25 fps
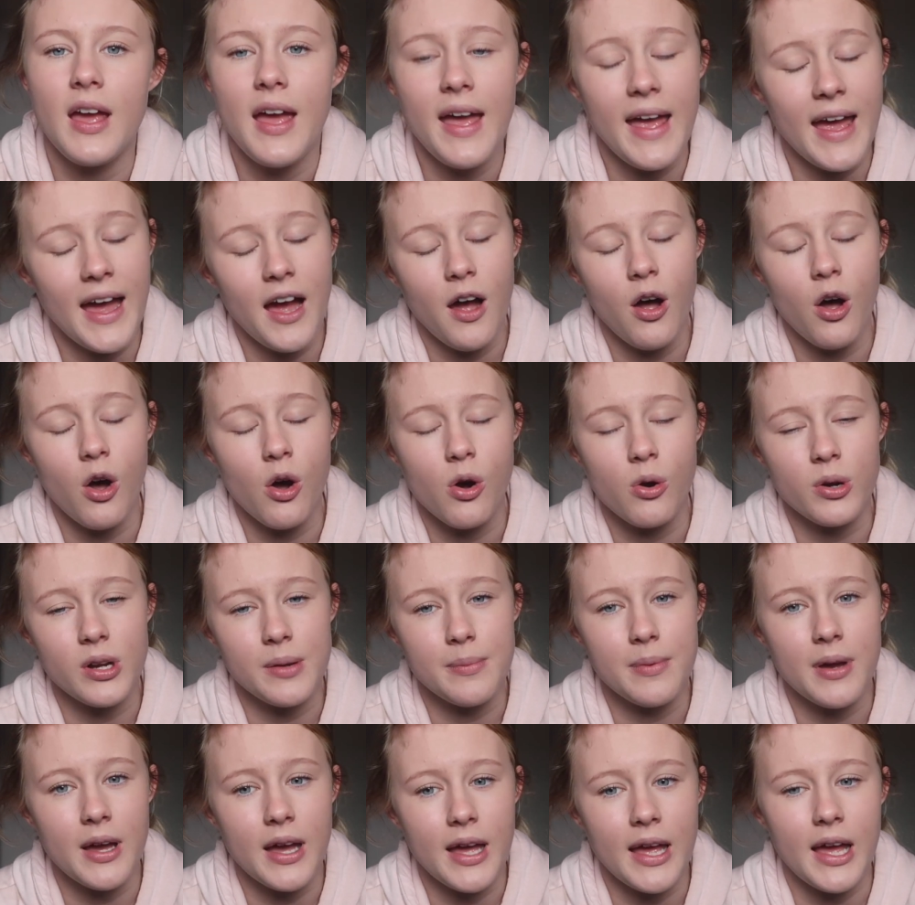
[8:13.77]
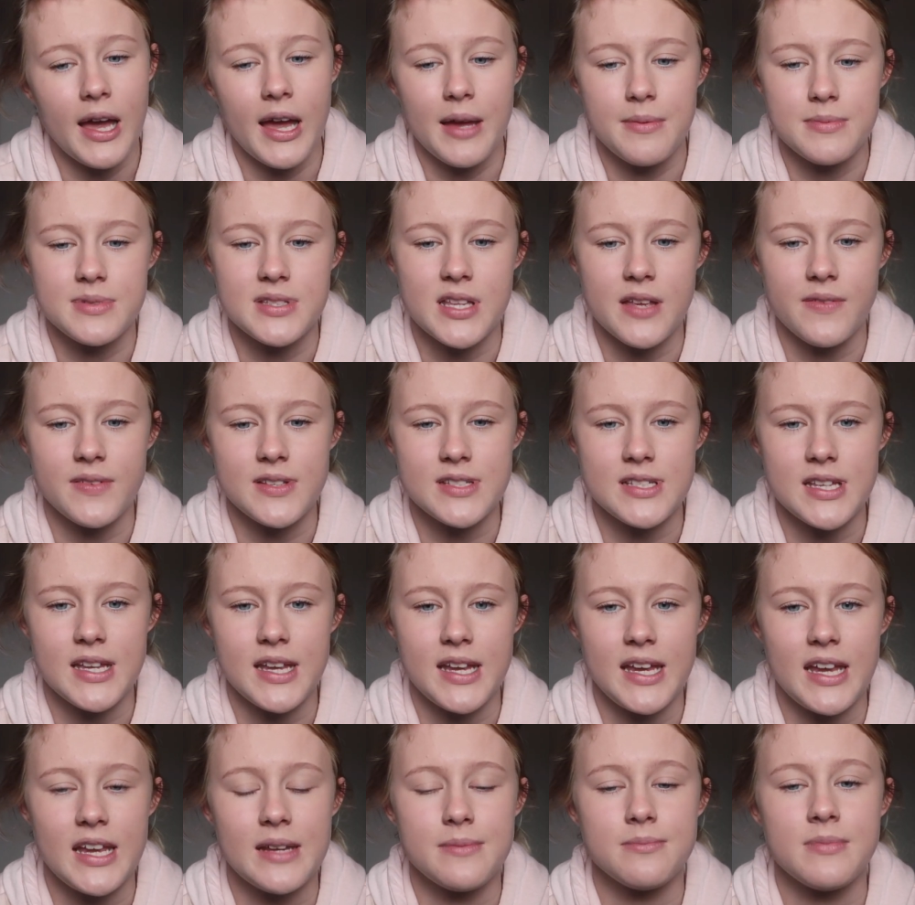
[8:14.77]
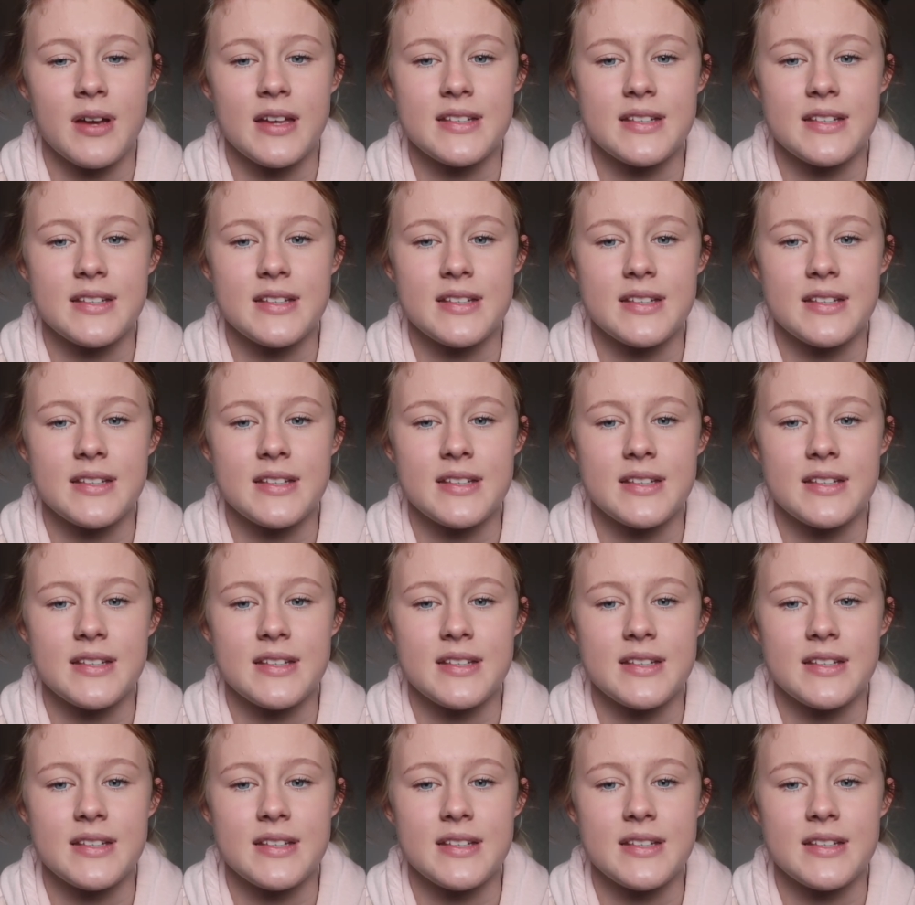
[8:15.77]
How old am I? I'm seventeen.